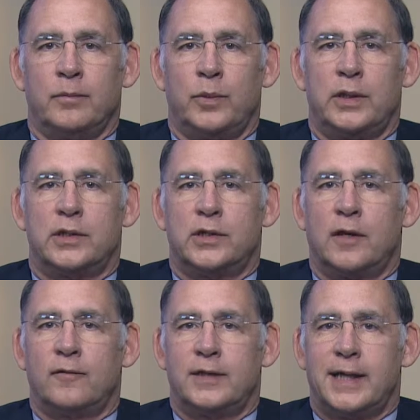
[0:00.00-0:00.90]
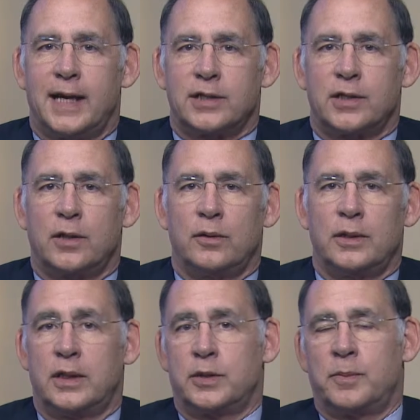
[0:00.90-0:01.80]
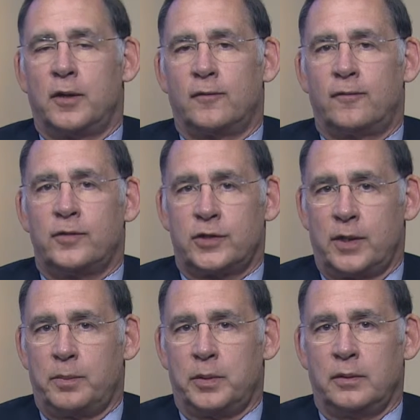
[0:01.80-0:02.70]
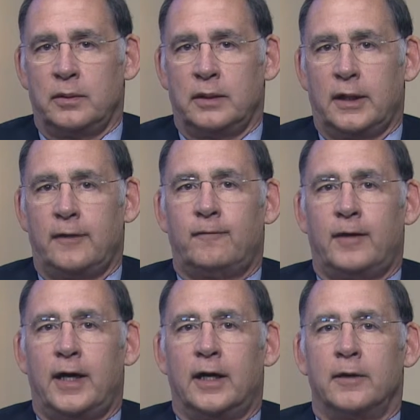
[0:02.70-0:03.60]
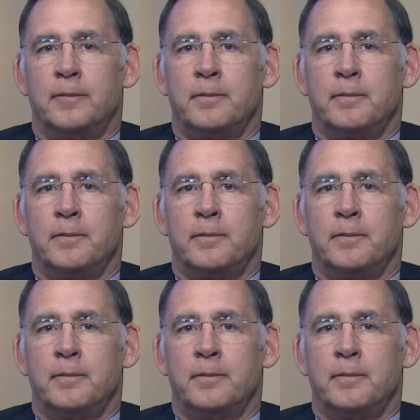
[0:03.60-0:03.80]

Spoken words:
We deserve a tax code that is both simple and fair.